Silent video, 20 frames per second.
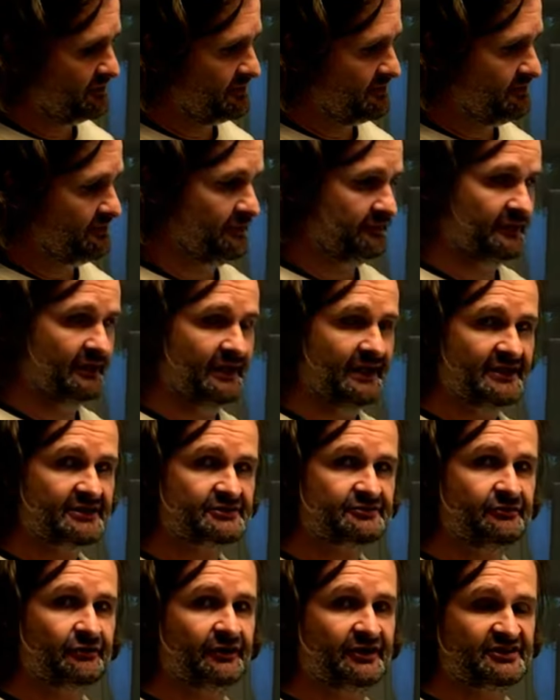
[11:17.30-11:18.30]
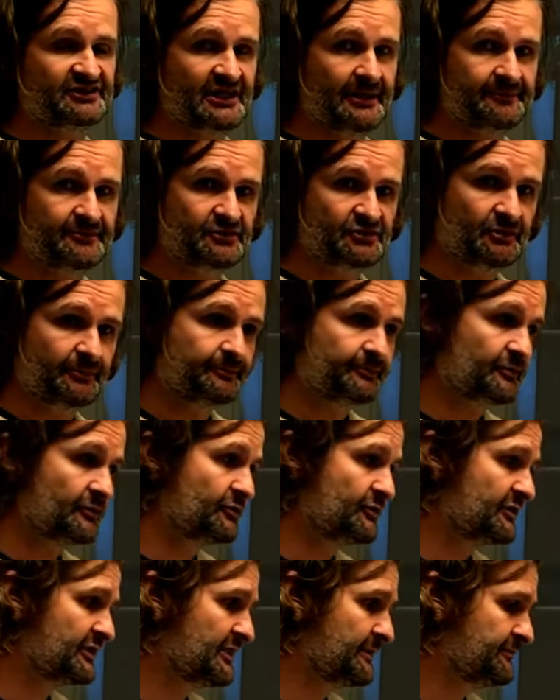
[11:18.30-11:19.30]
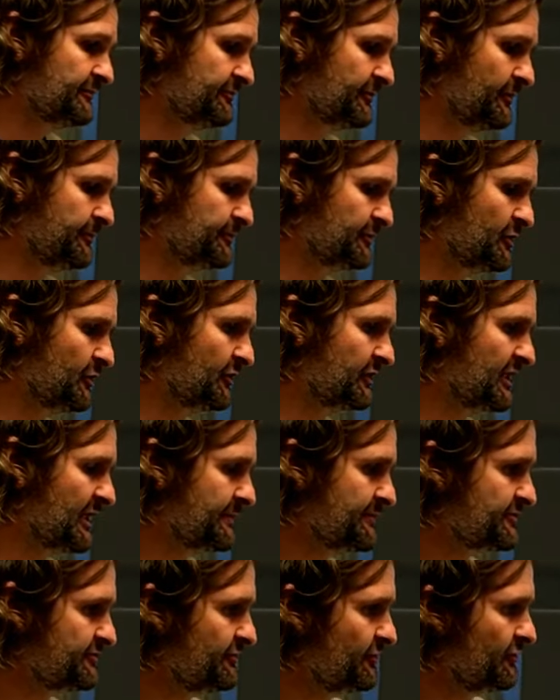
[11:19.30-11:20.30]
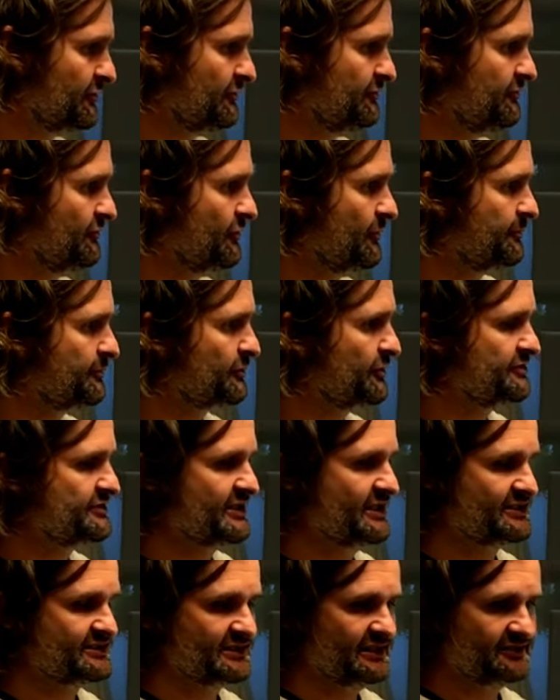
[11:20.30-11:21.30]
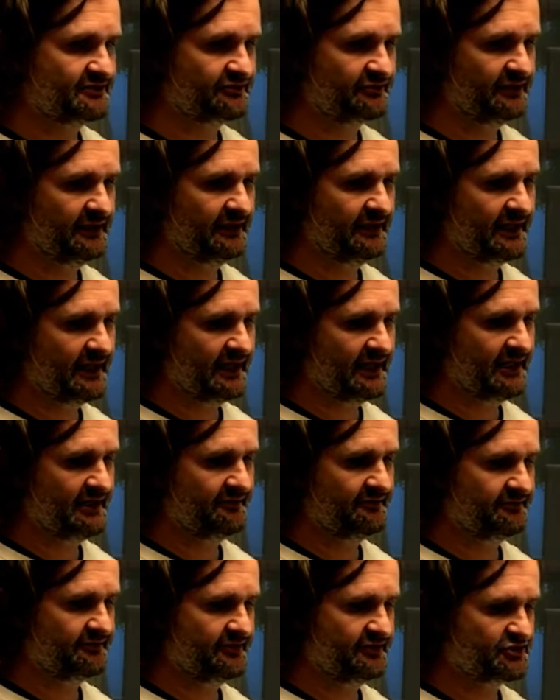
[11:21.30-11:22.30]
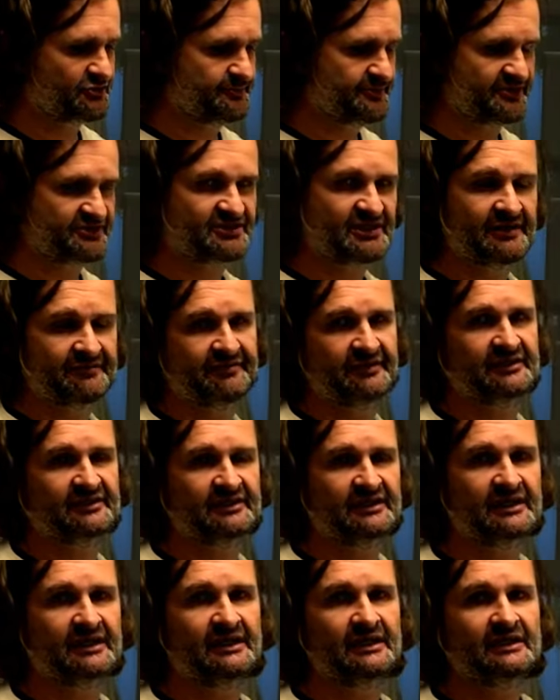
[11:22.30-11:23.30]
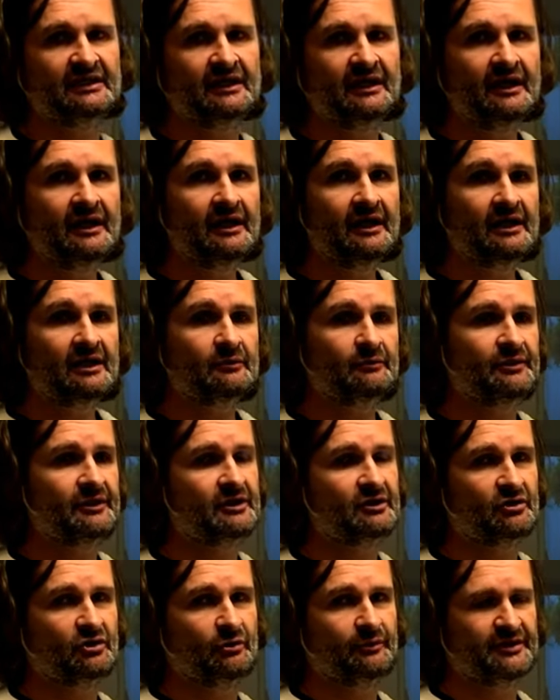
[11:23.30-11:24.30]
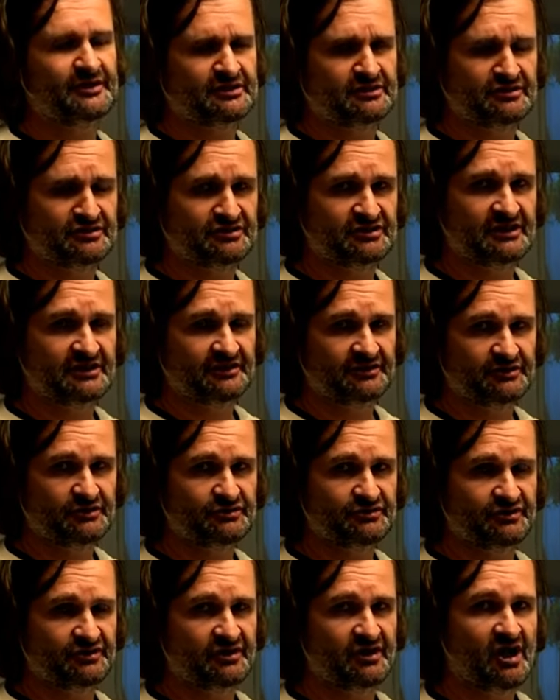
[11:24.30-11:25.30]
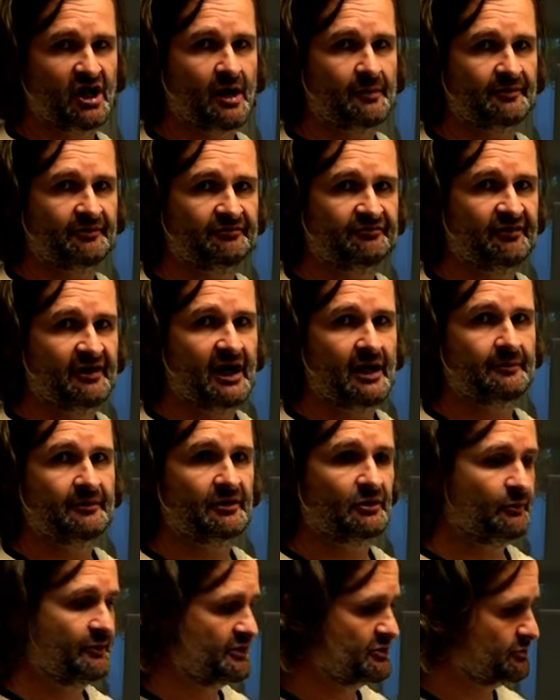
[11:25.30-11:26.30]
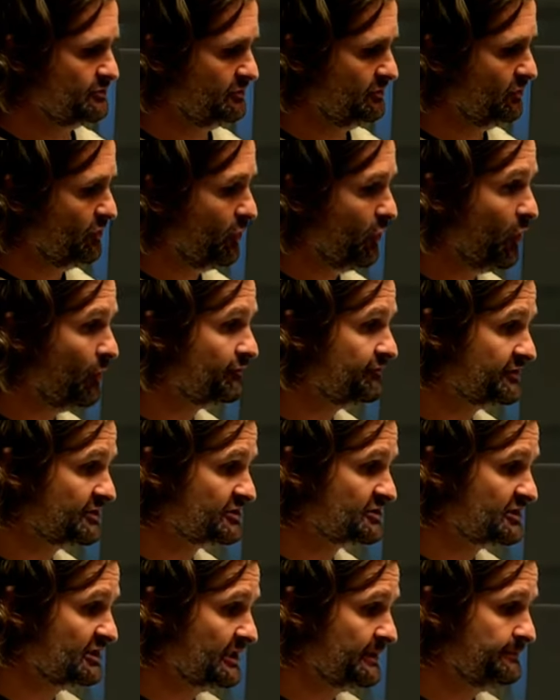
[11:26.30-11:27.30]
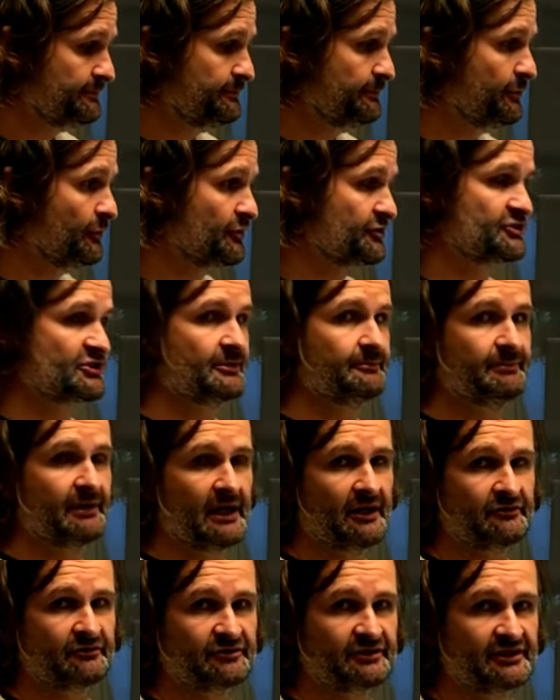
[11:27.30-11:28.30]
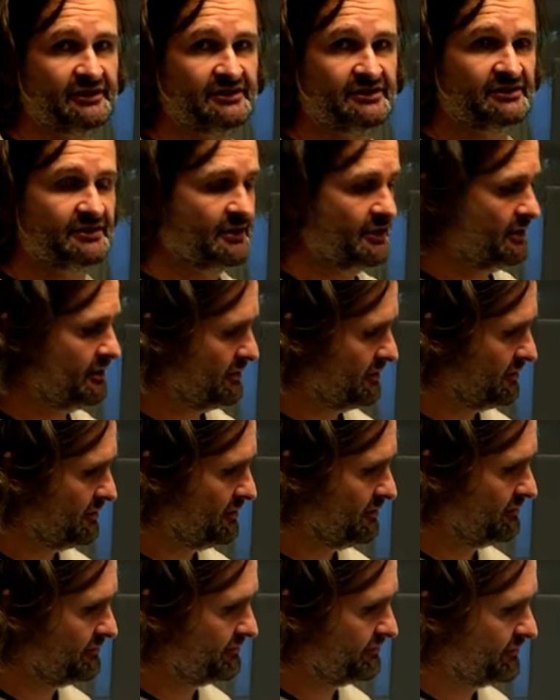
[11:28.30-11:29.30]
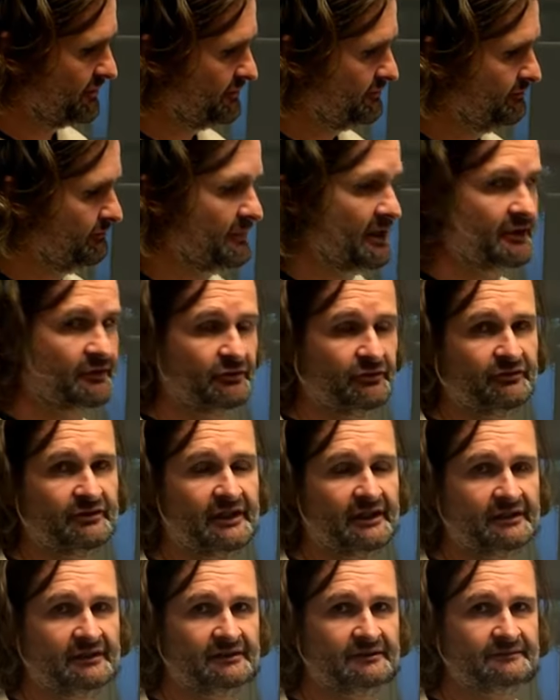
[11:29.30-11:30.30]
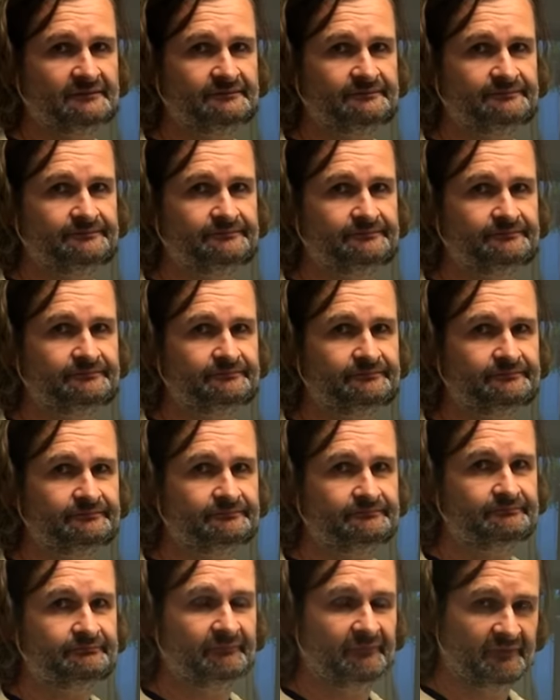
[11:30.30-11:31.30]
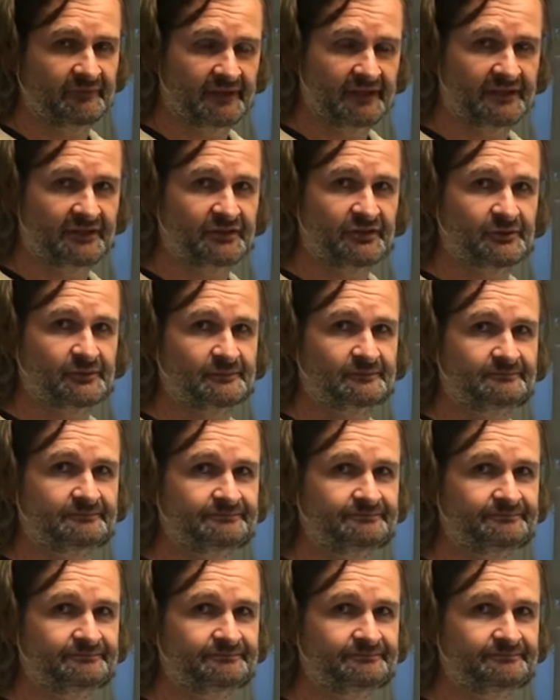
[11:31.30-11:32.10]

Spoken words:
Nonetheless, for exceptional programs, for projects that really have a specific need, we could always consider using carbon fiber, which will obviously push the boundaries of microcracking. Thank you.